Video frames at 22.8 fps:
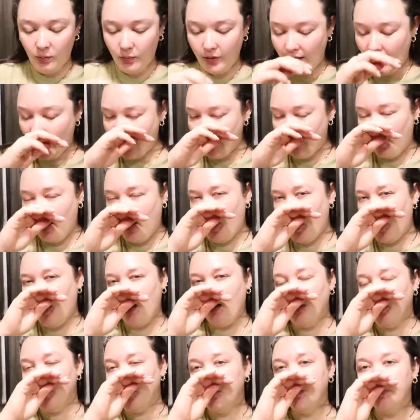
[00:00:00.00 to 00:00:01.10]
We have
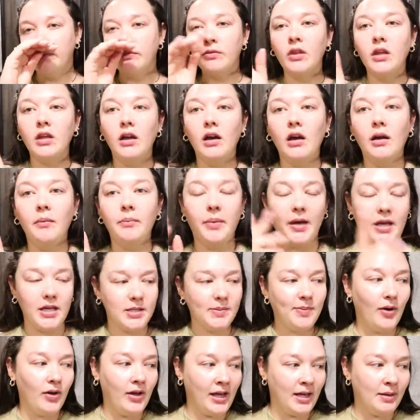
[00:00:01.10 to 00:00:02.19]
a
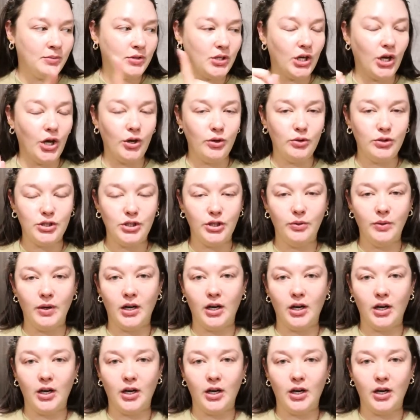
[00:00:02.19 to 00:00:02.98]
baseball game to go to.